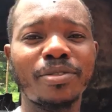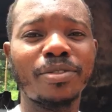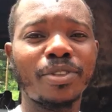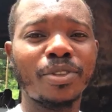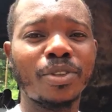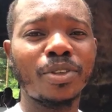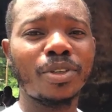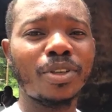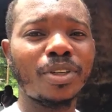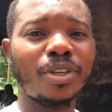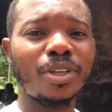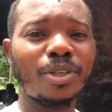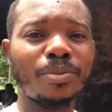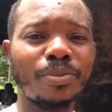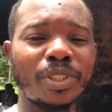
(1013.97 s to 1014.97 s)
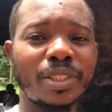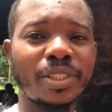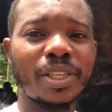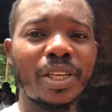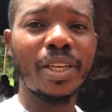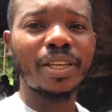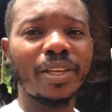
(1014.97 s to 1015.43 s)
for the
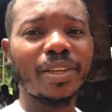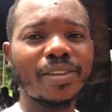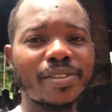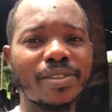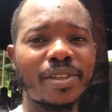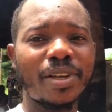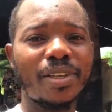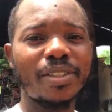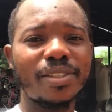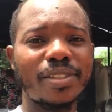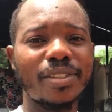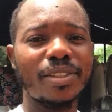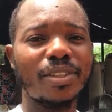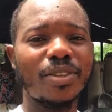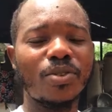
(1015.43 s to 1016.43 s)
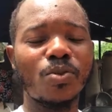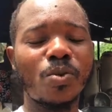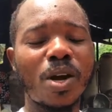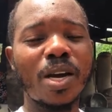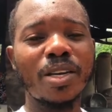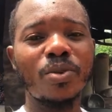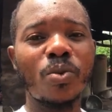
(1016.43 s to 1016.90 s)
day is that
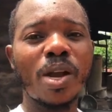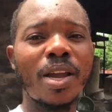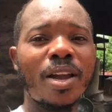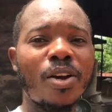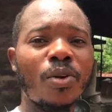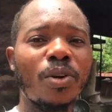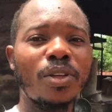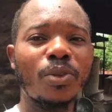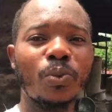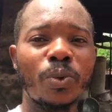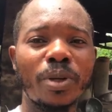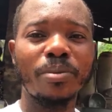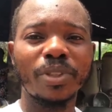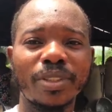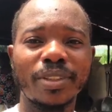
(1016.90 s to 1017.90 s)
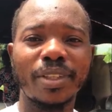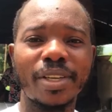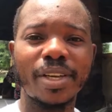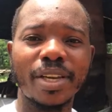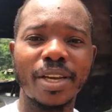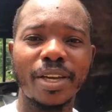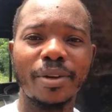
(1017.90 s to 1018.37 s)
why are only women
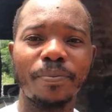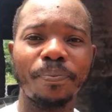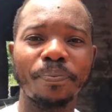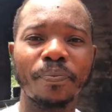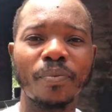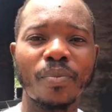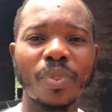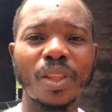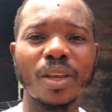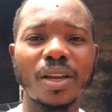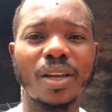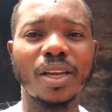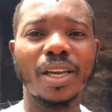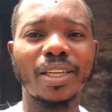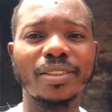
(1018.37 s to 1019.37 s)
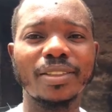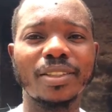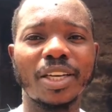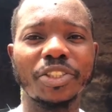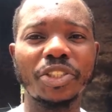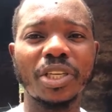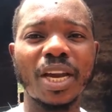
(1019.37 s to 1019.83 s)
here in
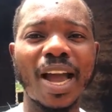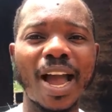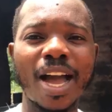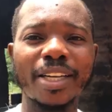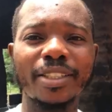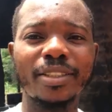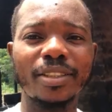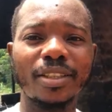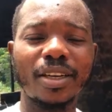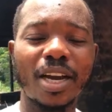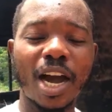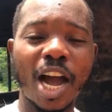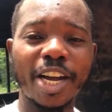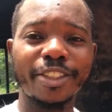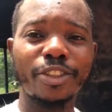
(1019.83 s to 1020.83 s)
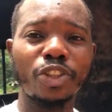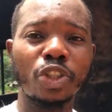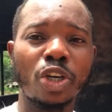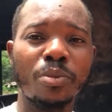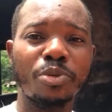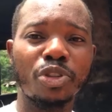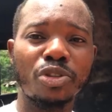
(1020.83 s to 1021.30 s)
such a hard
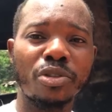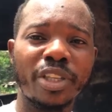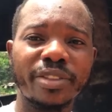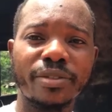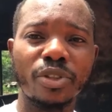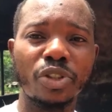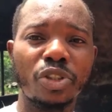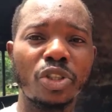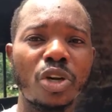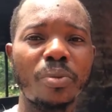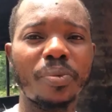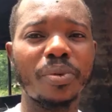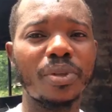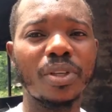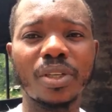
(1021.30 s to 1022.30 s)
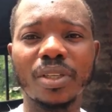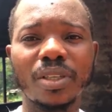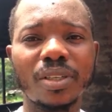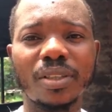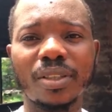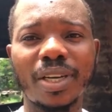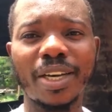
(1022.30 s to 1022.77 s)
job, stressful job?
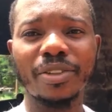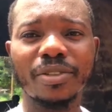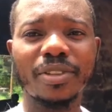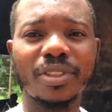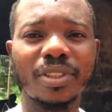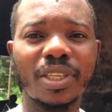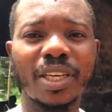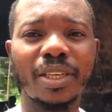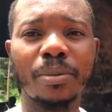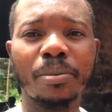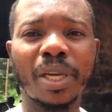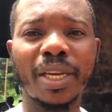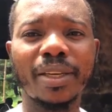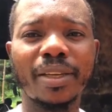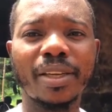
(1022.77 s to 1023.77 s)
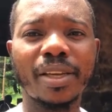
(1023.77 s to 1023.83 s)
I don't see any men